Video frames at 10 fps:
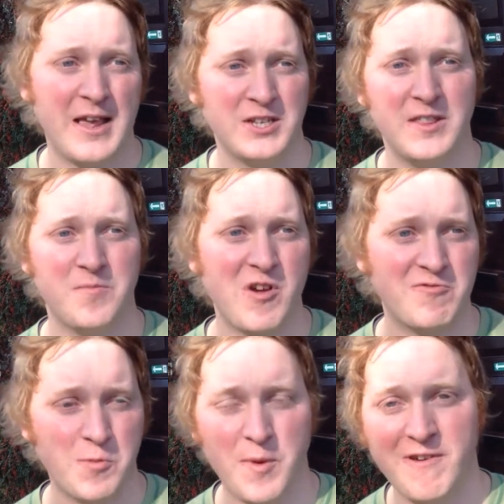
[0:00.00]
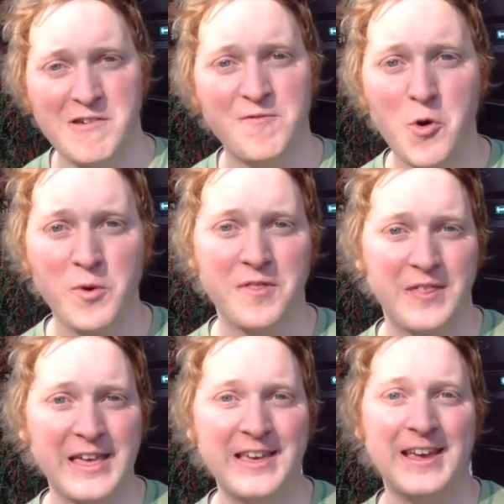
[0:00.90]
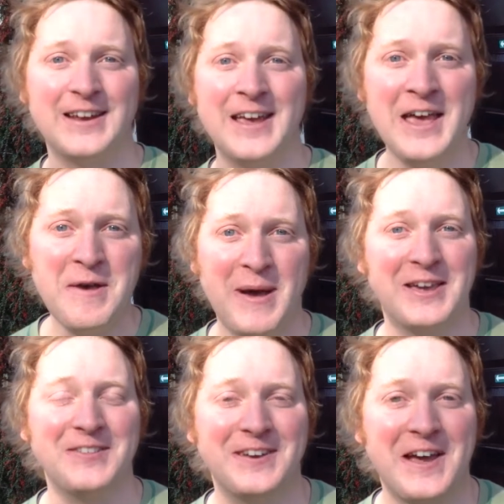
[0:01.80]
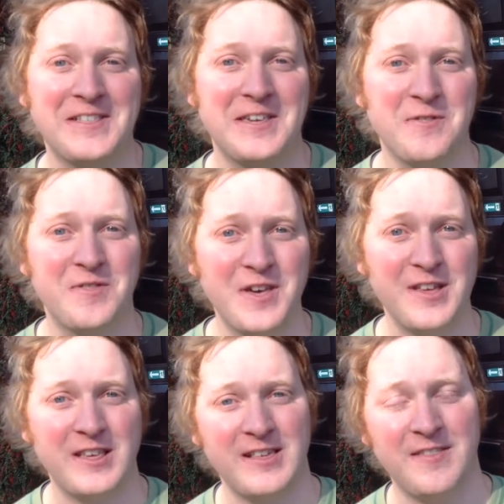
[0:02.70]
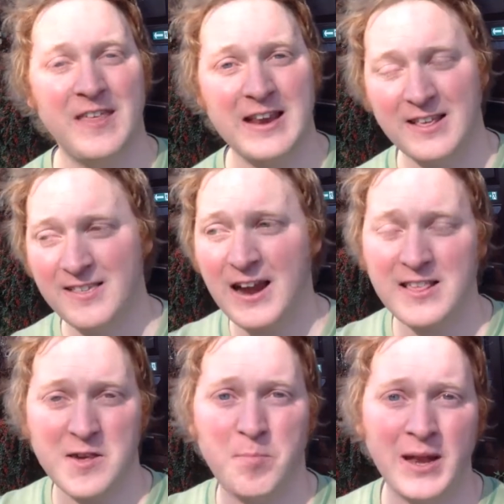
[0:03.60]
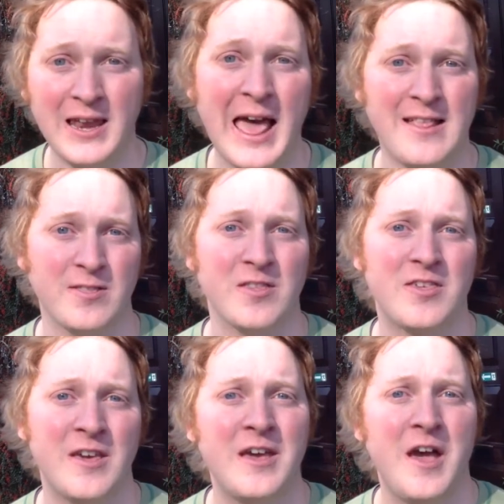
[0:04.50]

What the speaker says: Actually, the Brethren were very forward-thinking back in the 1930s, and they decided to plant